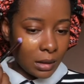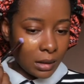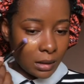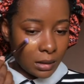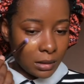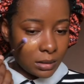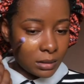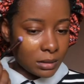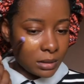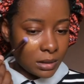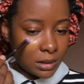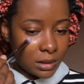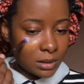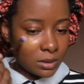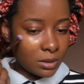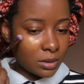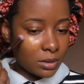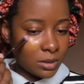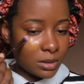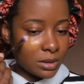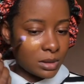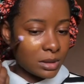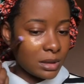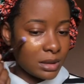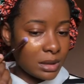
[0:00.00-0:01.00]
this
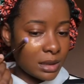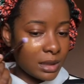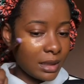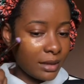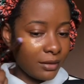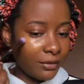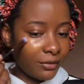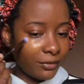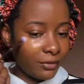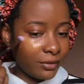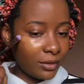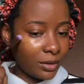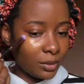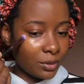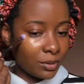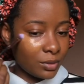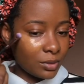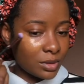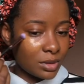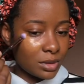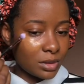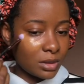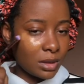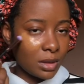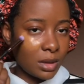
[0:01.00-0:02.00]
concealer
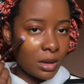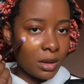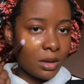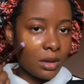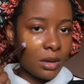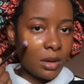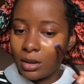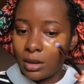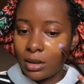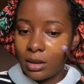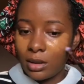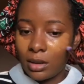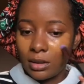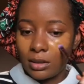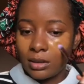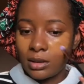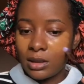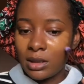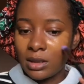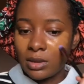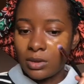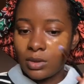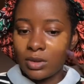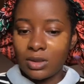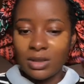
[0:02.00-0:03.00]
feels.
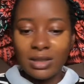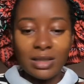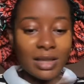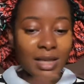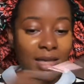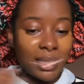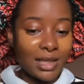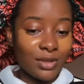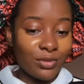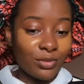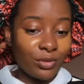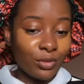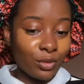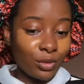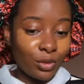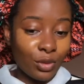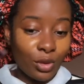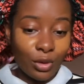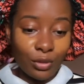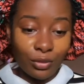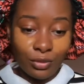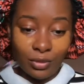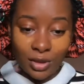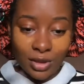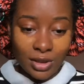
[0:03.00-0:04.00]
This concealer is full
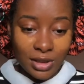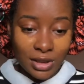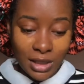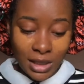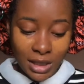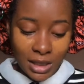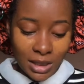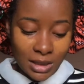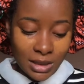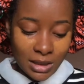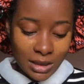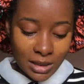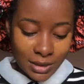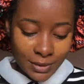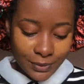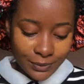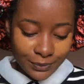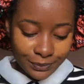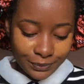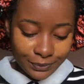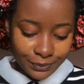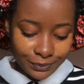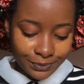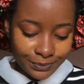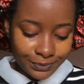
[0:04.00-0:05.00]
coverage, guys.
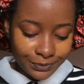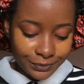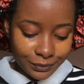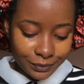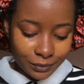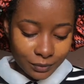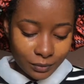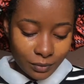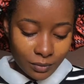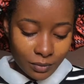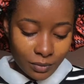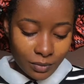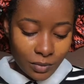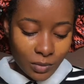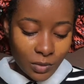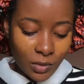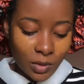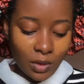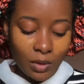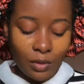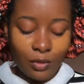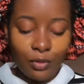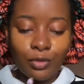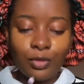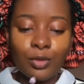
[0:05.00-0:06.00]

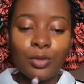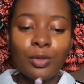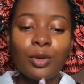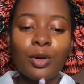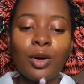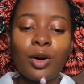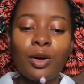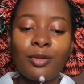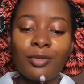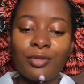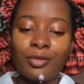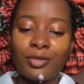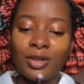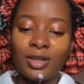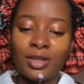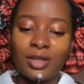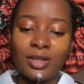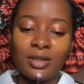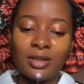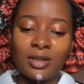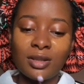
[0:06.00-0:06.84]
Full coverage.